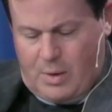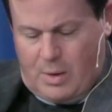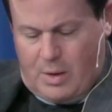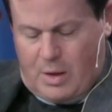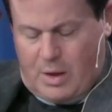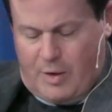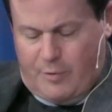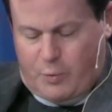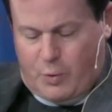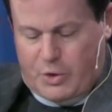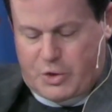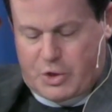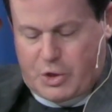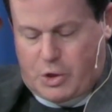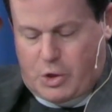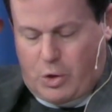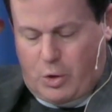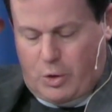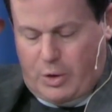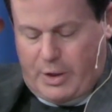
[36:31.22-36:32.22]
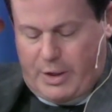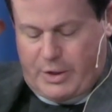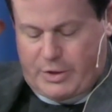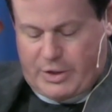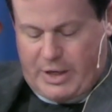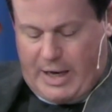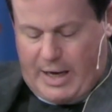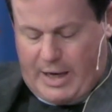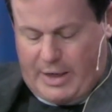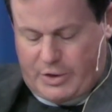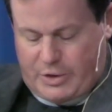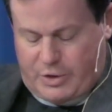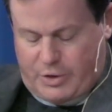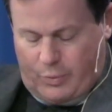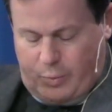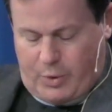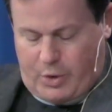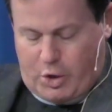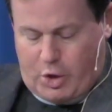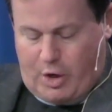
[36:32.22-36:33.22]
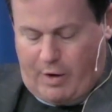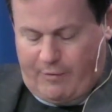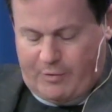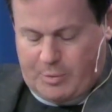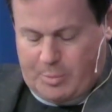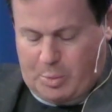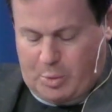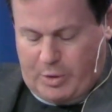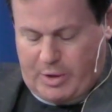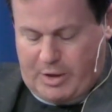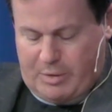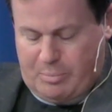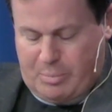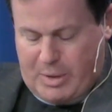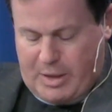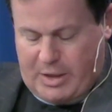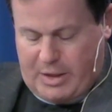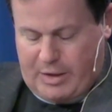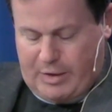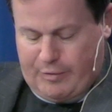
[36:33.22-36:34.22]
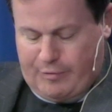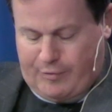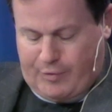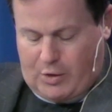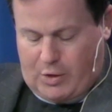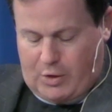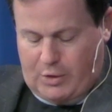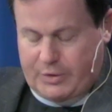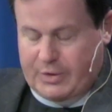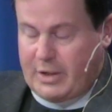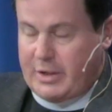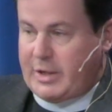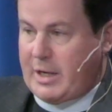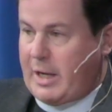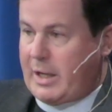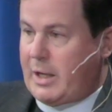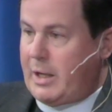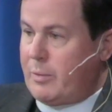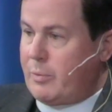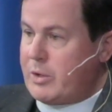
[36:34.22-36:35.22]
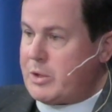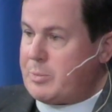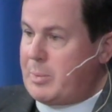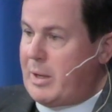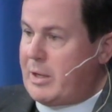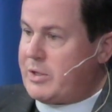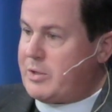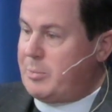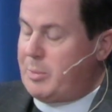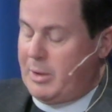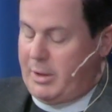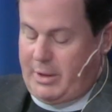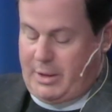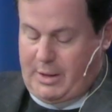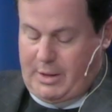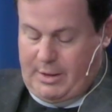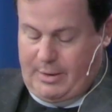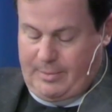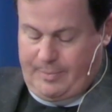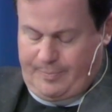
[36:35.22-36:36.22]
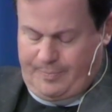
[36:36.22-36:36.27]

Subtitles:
If we're securely attached, we're comfortable admitting fault and taking responsibility.